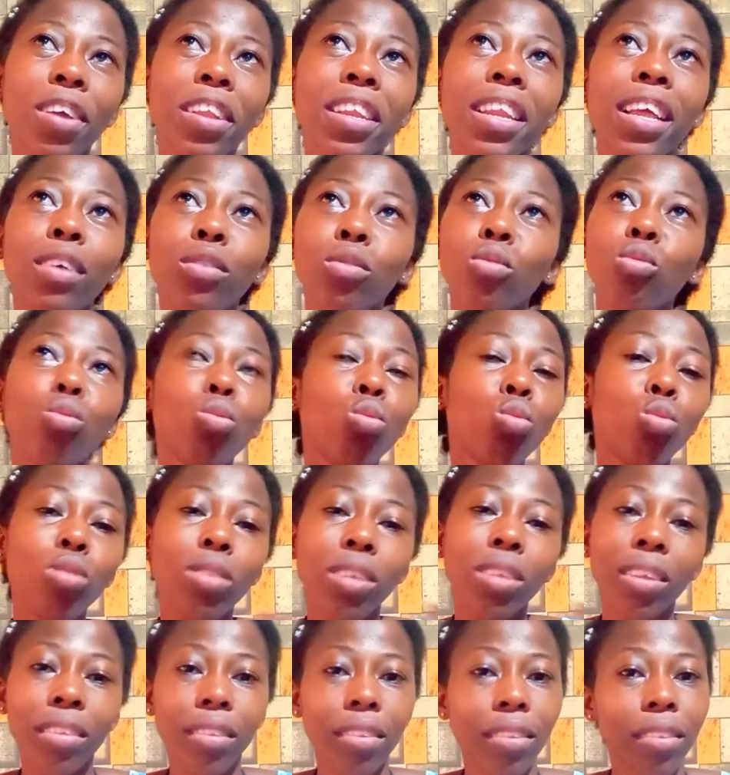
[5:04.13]
vendors do
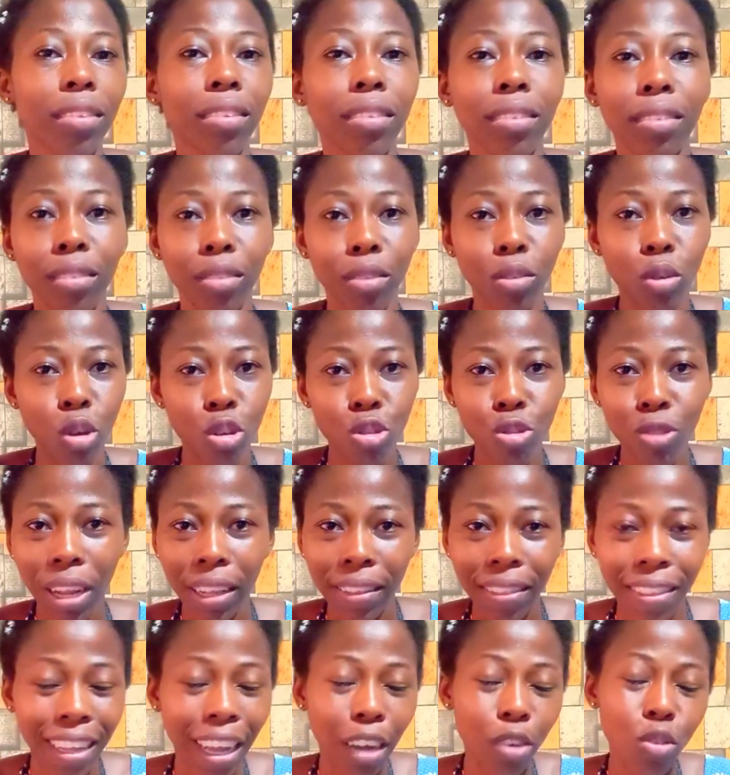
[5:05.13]
this
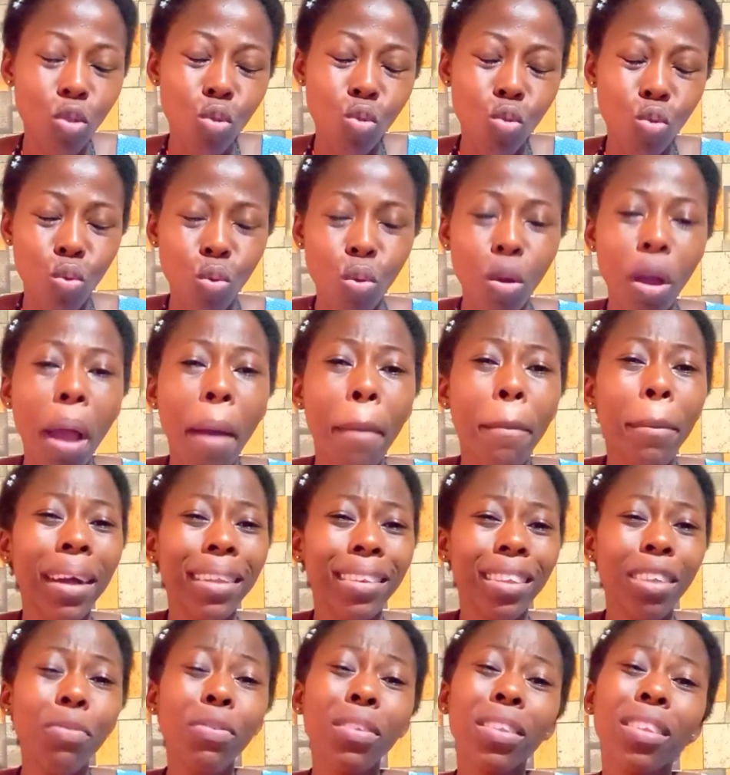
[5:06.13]
contract thing. I don't know.
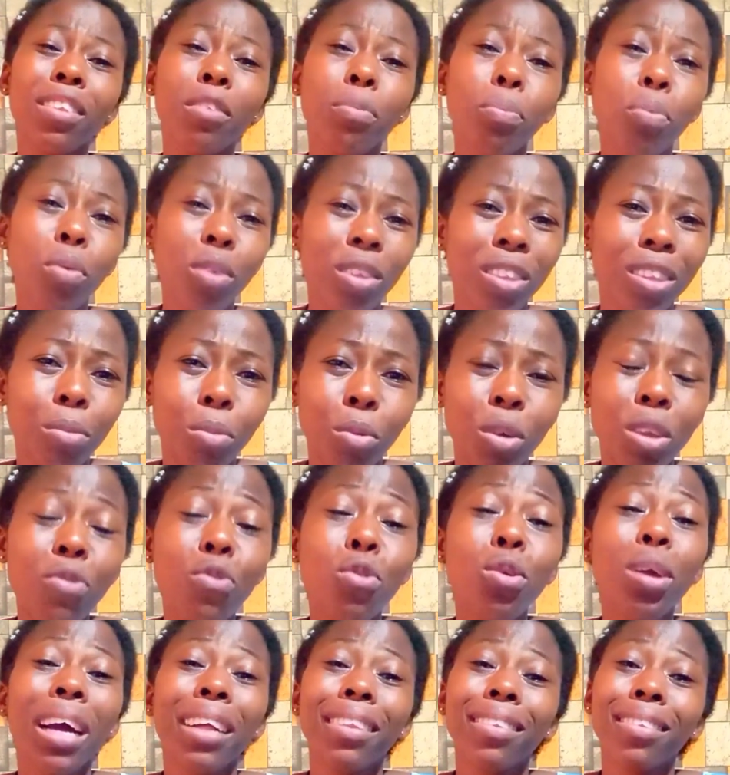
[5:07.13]
But if it is possible, if
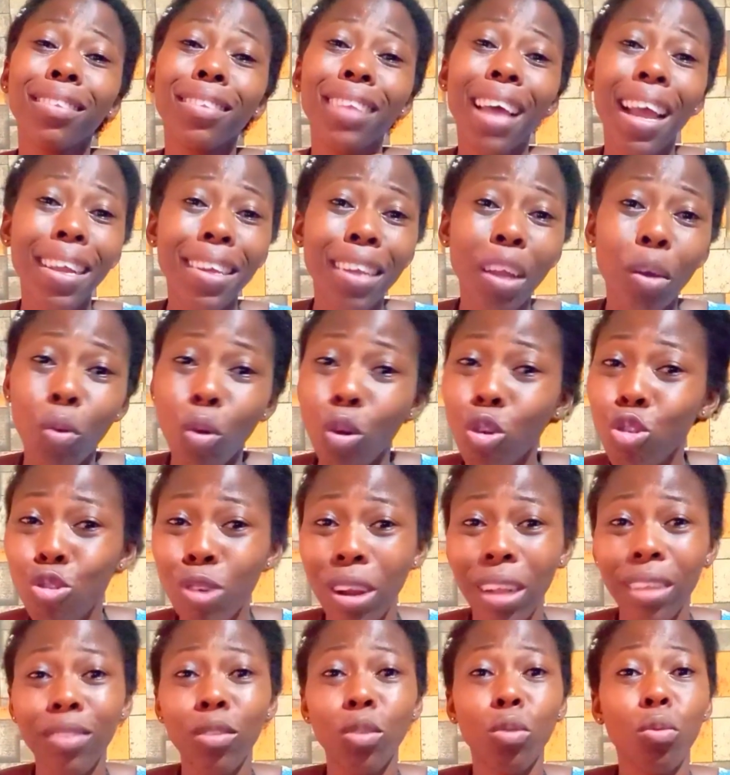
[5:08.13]
you can sign a
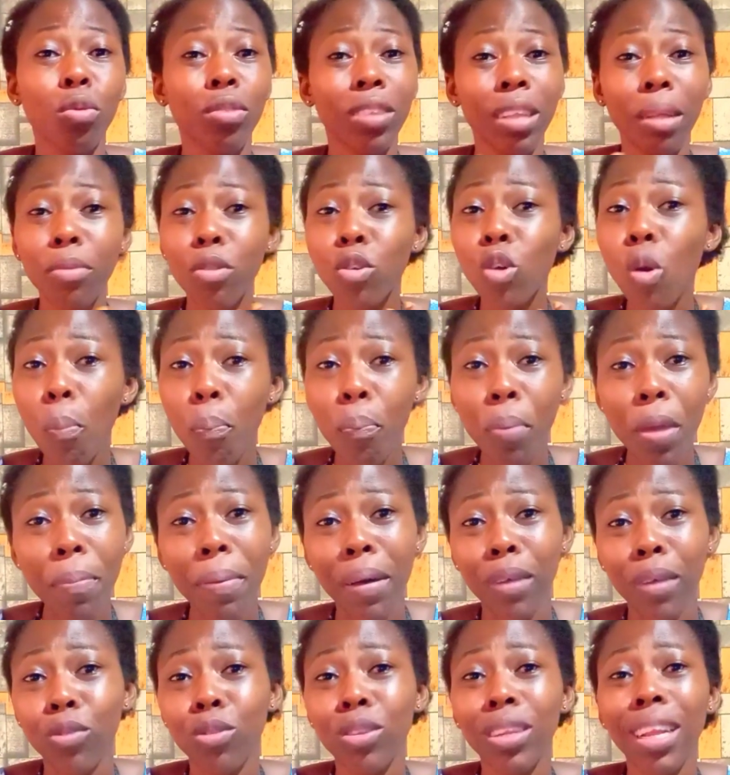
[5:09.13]
contract, something on
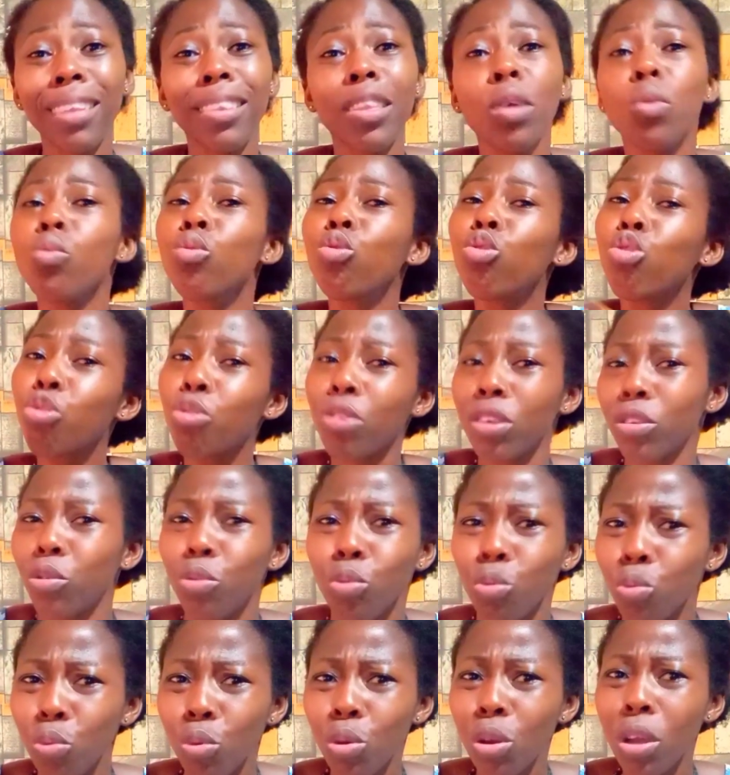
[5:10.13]
paper, so that they won't
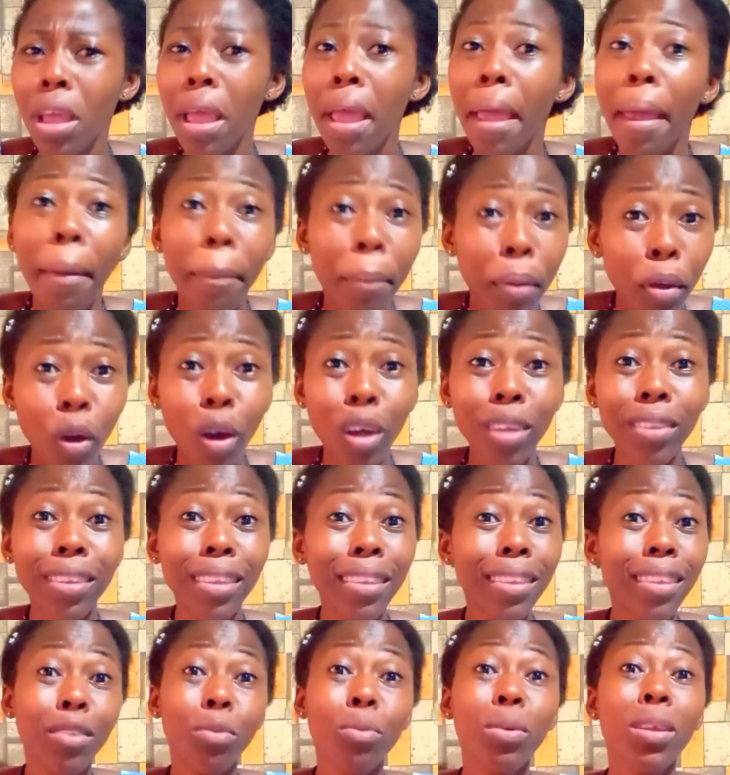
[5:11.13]
stress you. Because
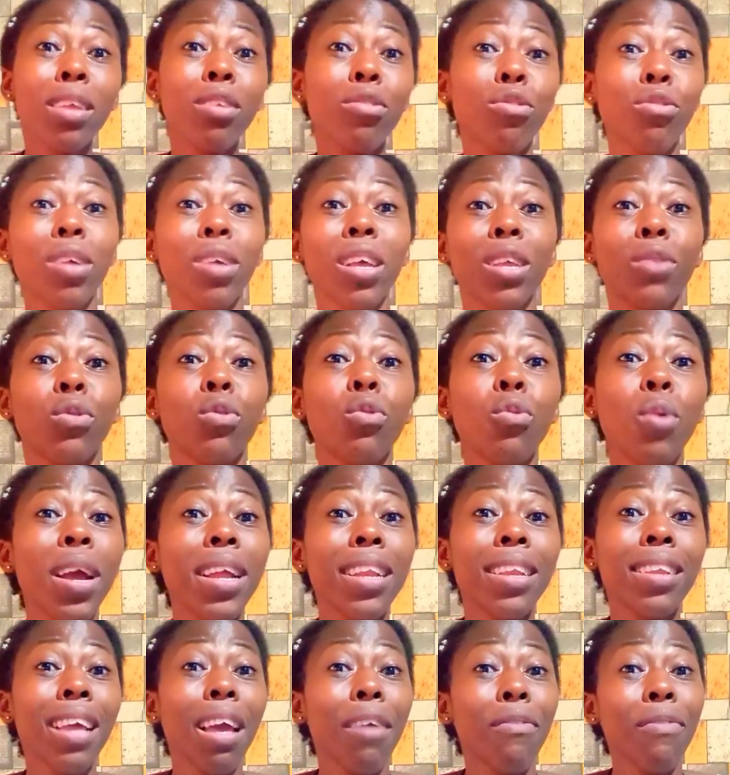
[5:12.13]
it is really stressful
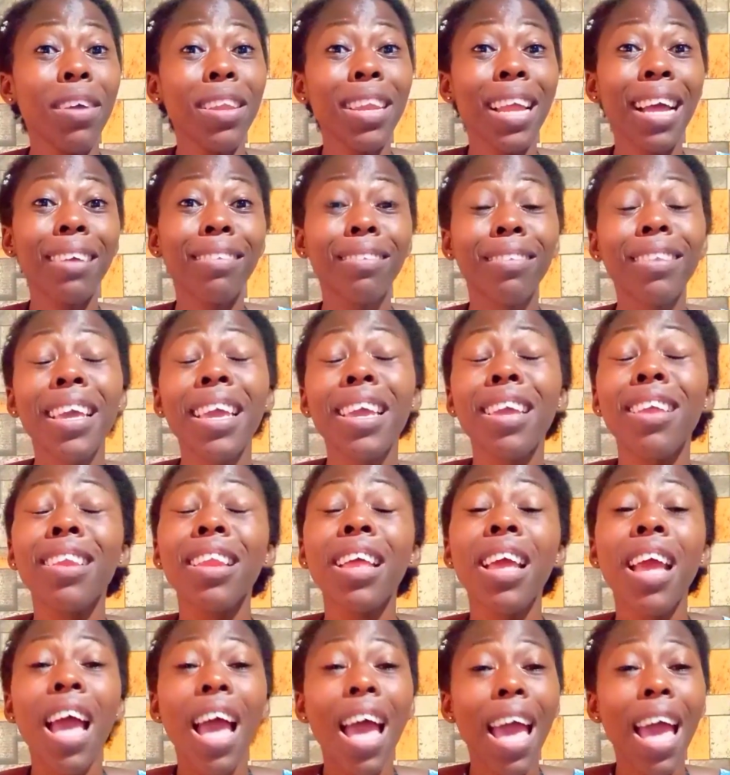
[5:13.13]
when a vendor is saying,